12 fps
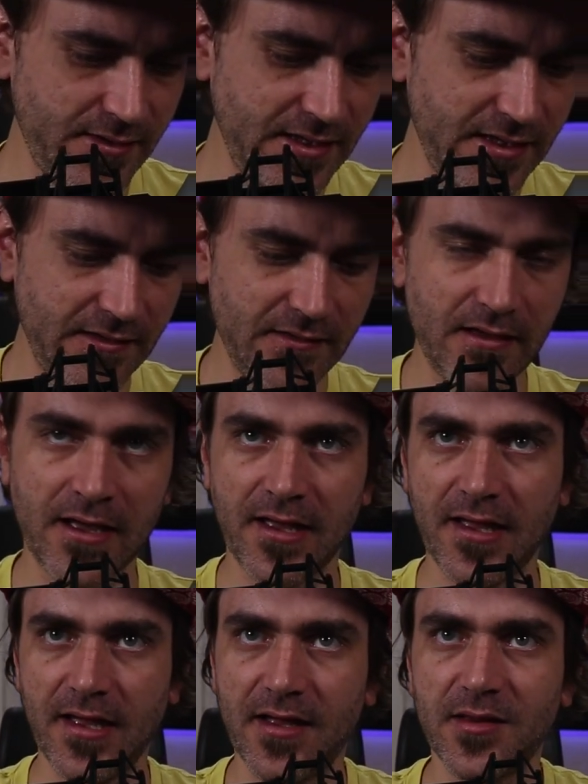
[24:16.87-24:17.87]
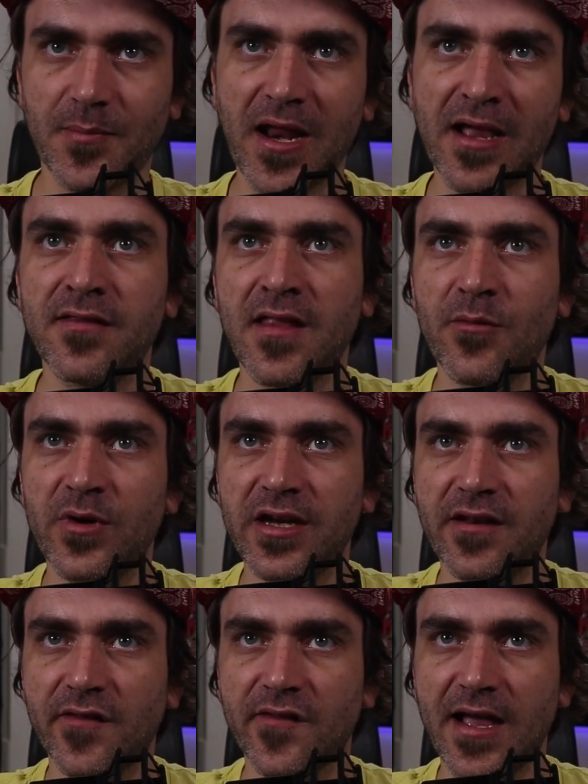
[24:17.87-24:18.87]
the plugin that we
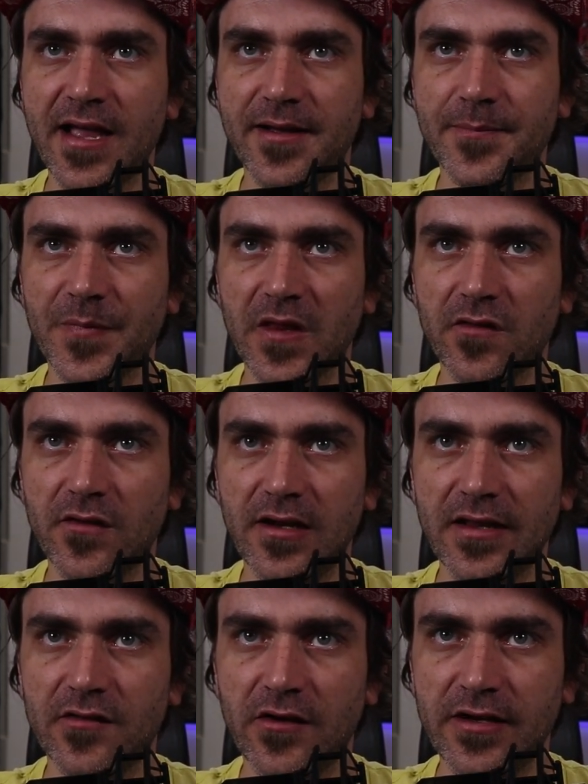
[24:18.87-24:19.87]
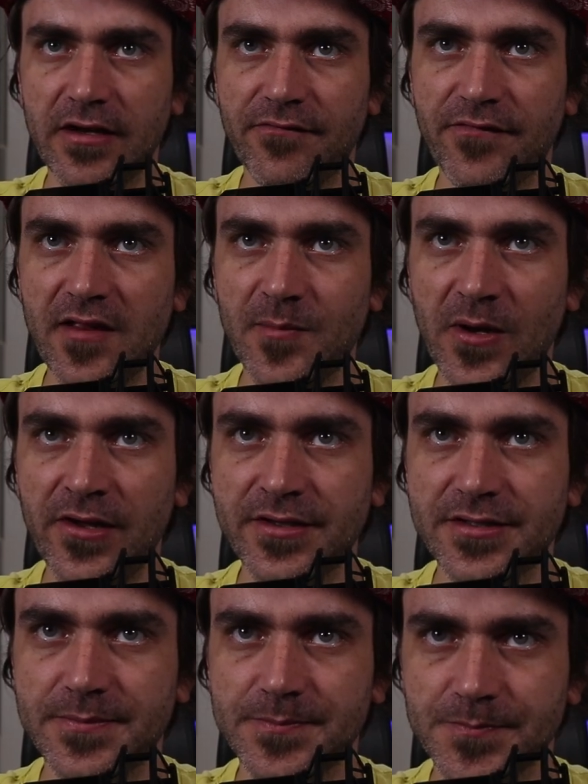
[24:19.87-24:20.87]
desire. So let's load in Phase Plant.